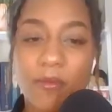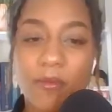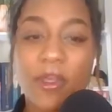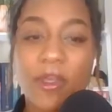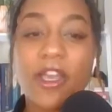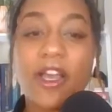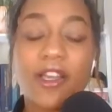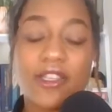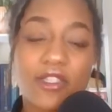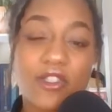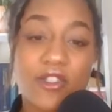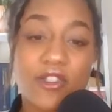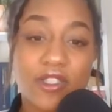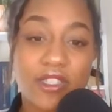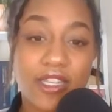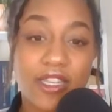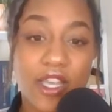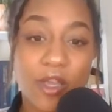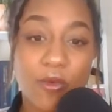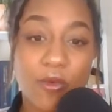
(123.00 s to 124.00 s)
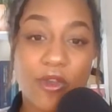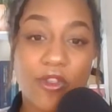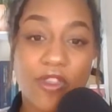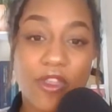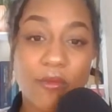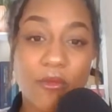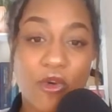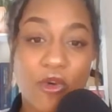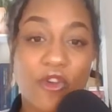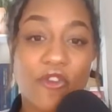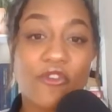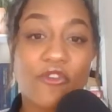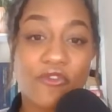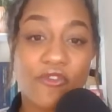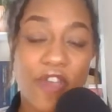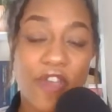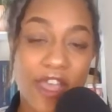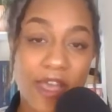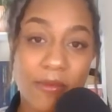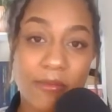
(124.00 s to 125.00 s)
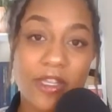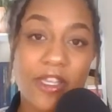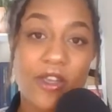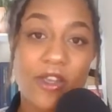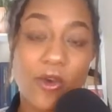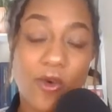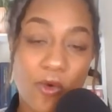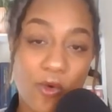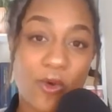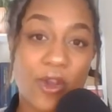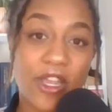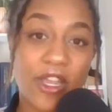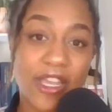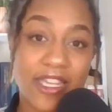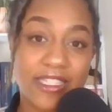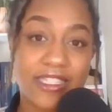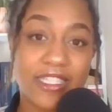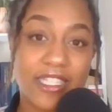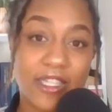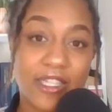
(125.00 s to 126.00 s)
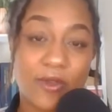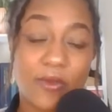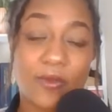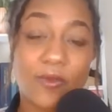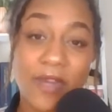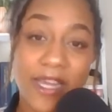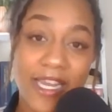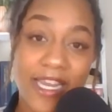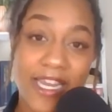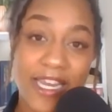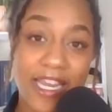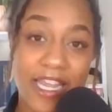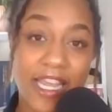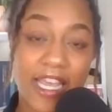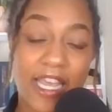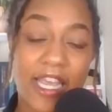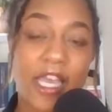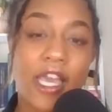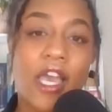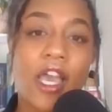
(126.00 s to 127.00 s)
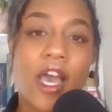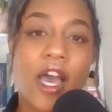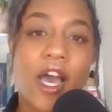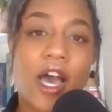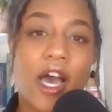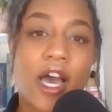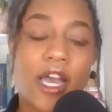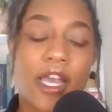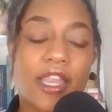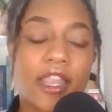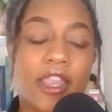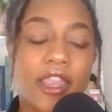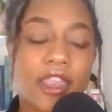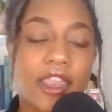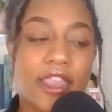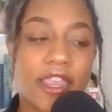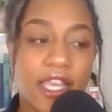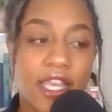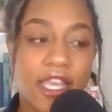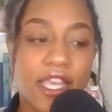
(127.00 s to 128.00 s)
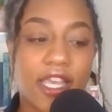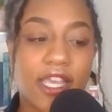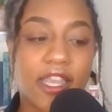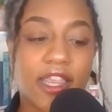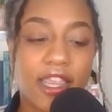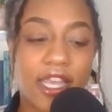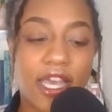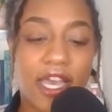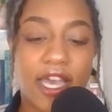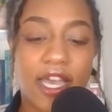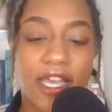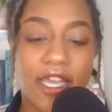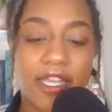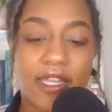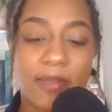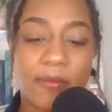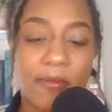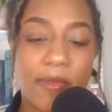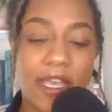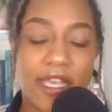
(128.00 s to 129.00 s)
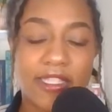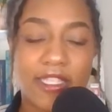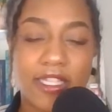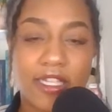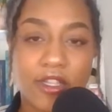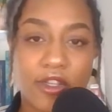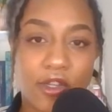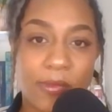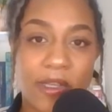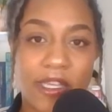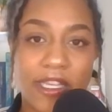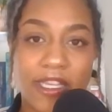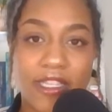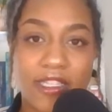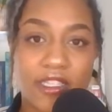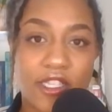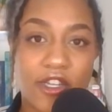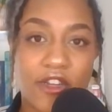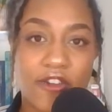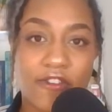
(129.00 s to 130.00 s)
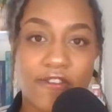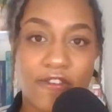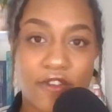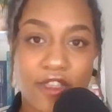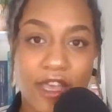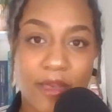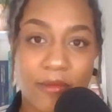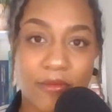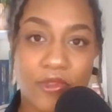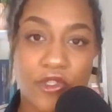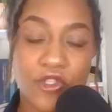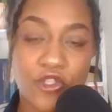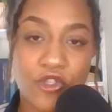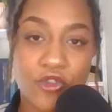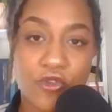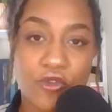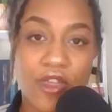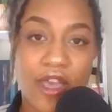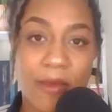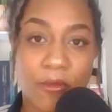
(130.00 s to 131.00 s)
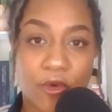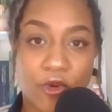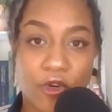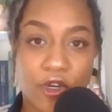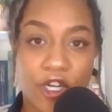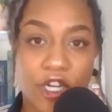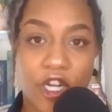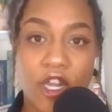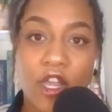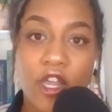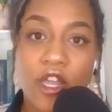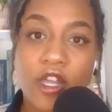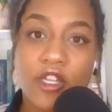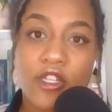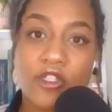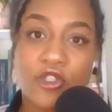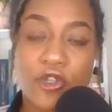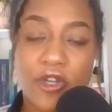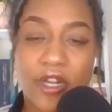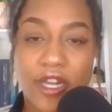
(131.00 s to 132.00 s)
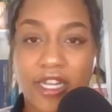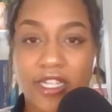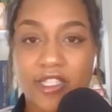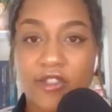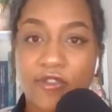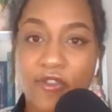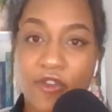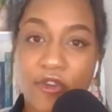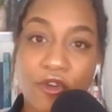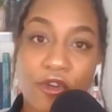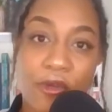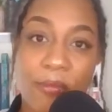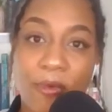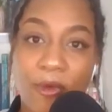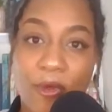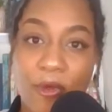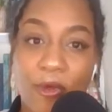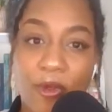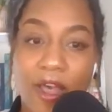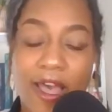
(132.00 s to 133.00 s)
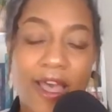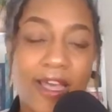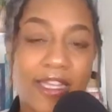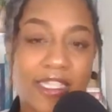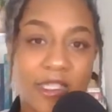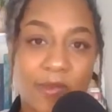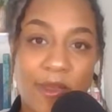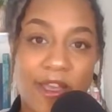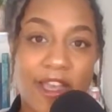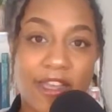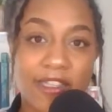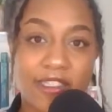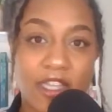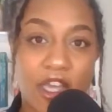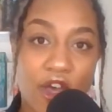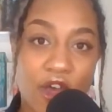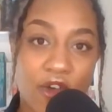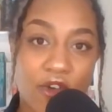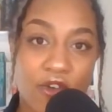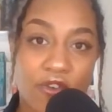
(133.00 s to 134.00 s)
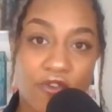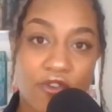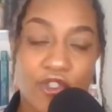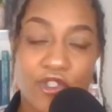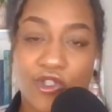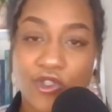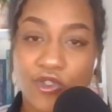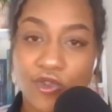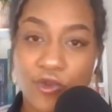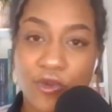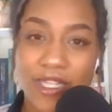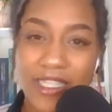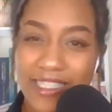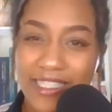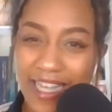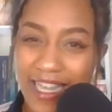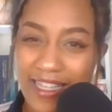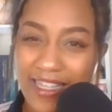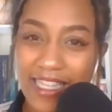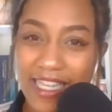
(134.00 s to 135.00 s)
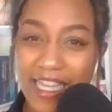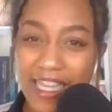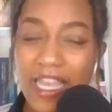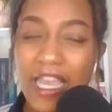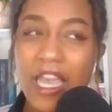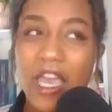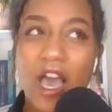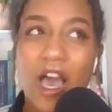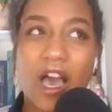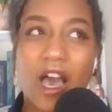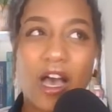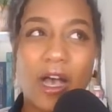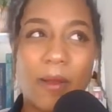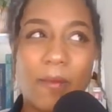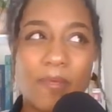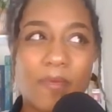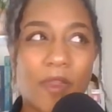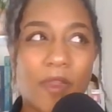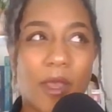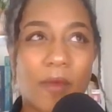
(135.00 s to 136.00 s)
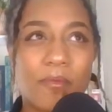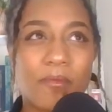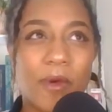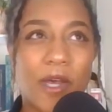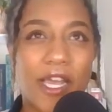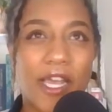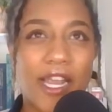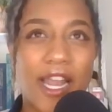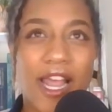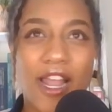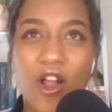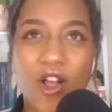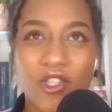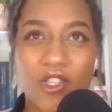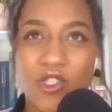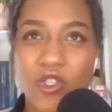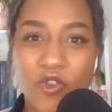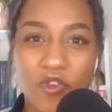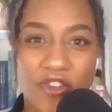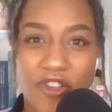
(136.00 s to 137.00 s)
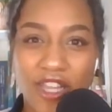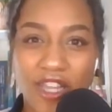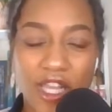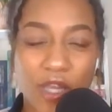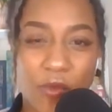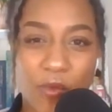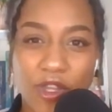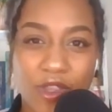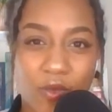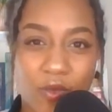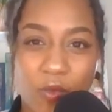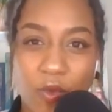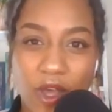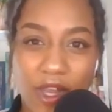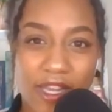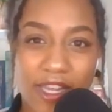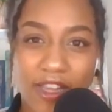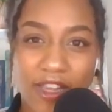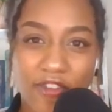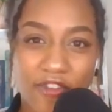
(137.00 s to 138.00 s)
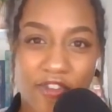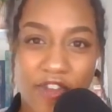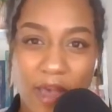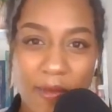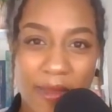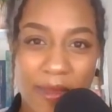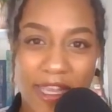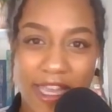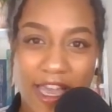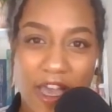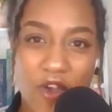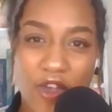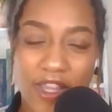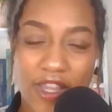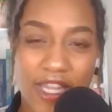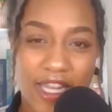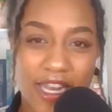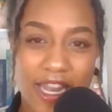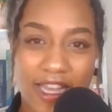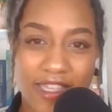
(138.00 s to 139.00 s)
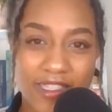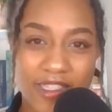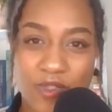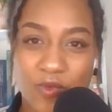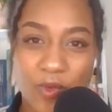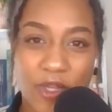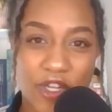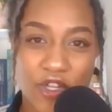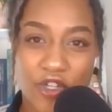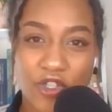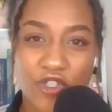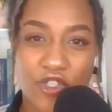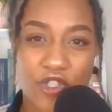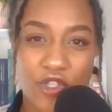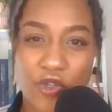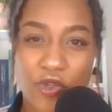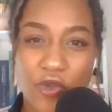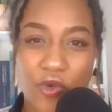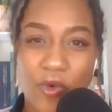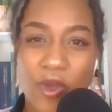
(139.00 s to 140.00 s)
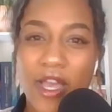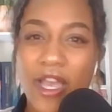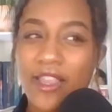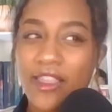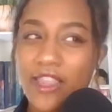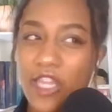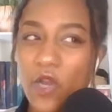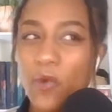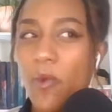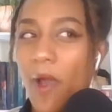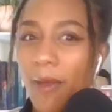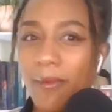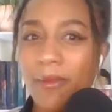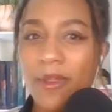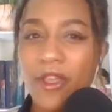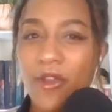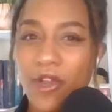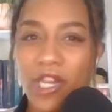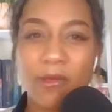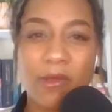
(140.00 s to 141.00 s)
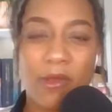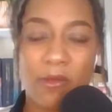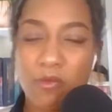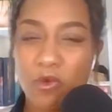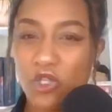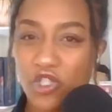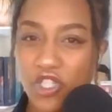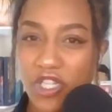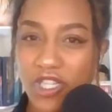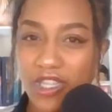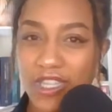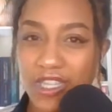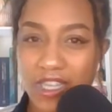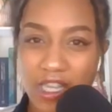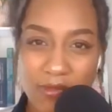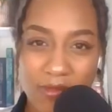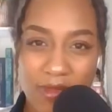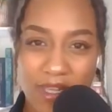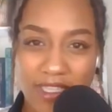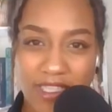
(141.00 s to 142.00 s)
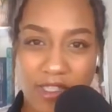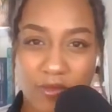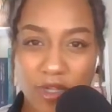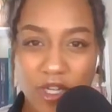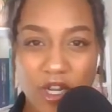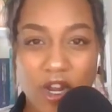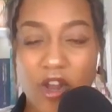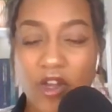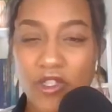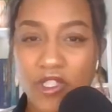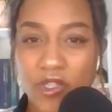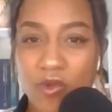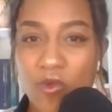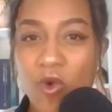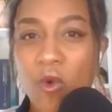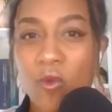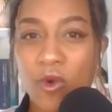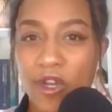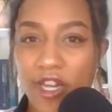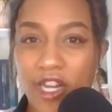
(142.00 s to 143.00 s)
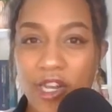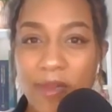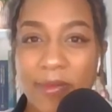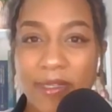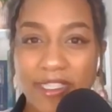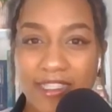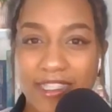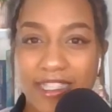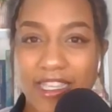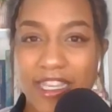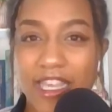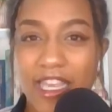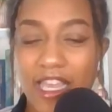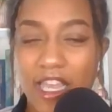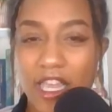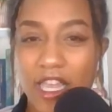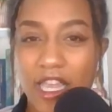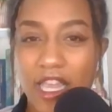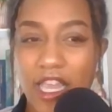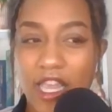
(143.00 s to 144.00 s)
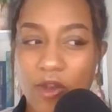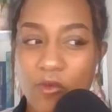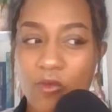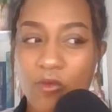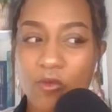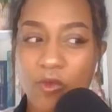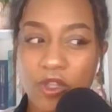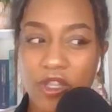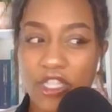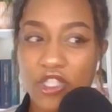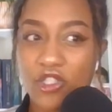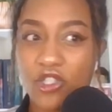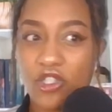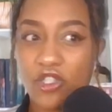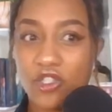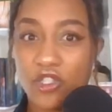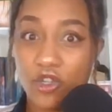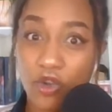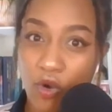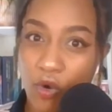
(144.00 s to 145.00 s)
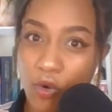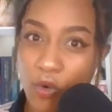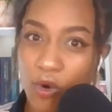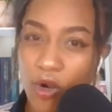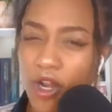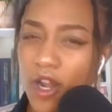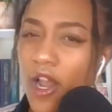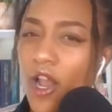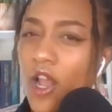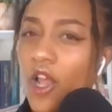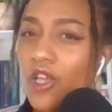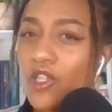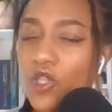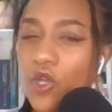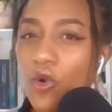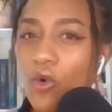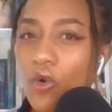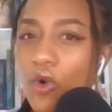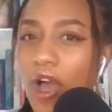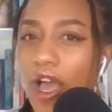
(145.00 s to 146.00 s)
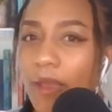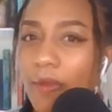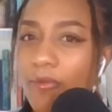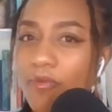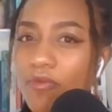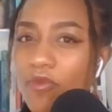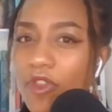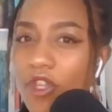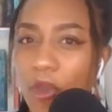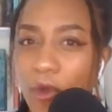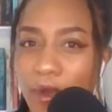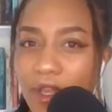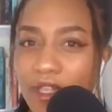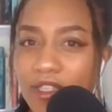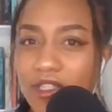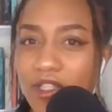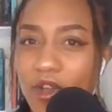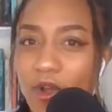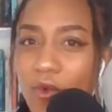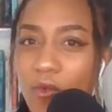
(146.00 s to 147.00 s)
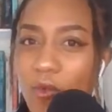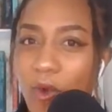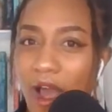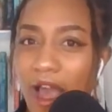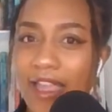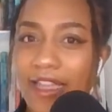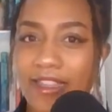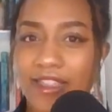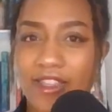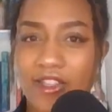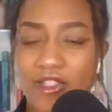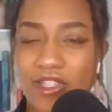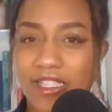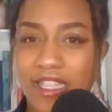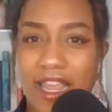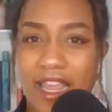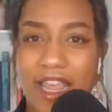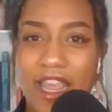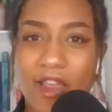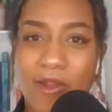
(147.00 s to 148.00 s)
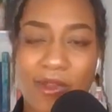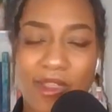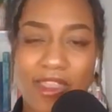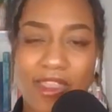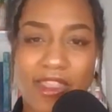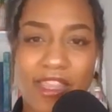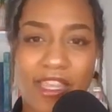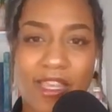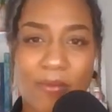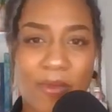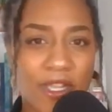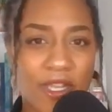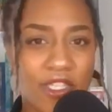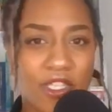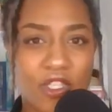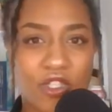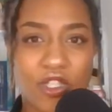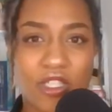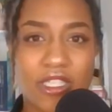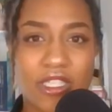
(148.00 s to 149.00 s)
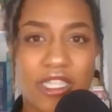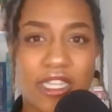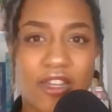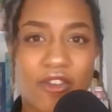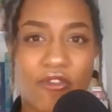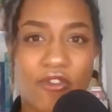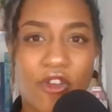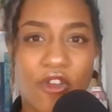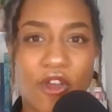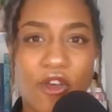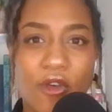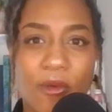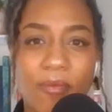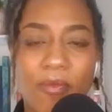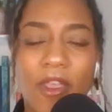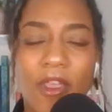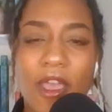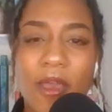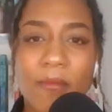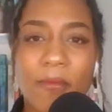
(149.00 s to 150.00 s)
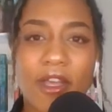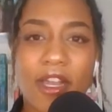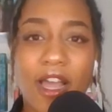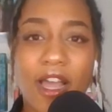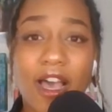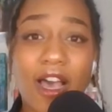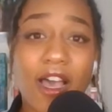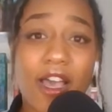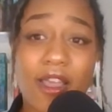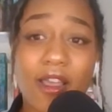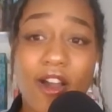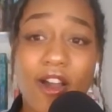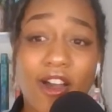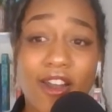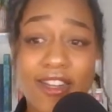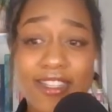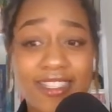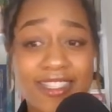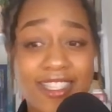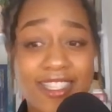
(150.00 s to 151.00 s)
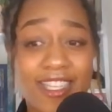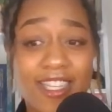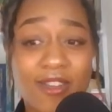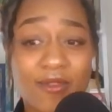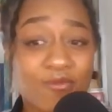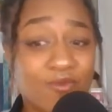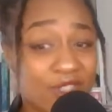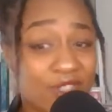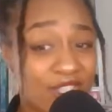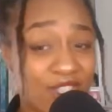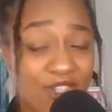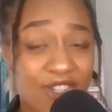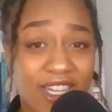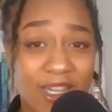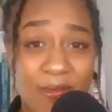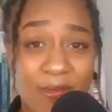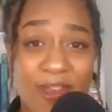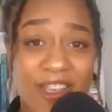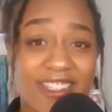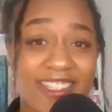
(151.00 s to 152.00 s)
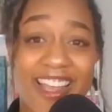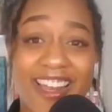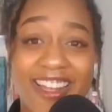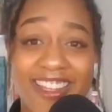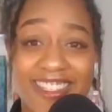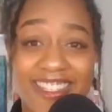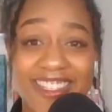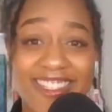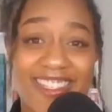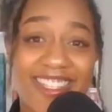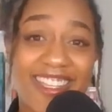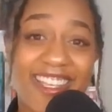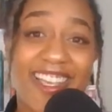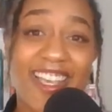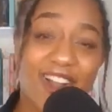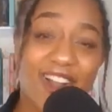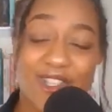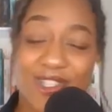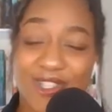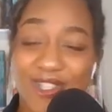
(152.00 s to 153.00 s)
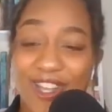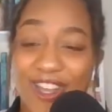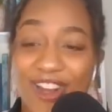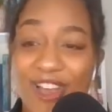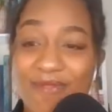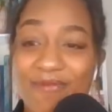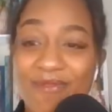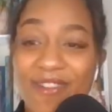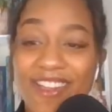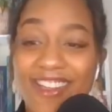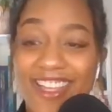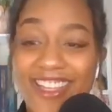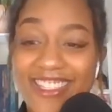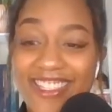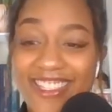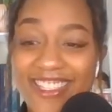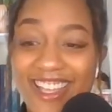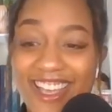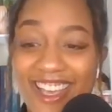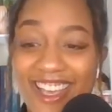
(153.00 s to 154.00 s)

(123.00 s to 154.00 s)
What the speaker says: Because they're sticking with a more family-oriented rating, I think that it makes it a little bit easier for them to do that more transferable aspect of the storytelling. But I also feel like with What If coming out in the next week or two, they're probably going to be pushing the limits in regards to what we're going to be seeing in relation to gore. So I'm curious to know why they're staying with the PG-13 film, but I honestly am still going to be excited to see it. I'll shut up and let's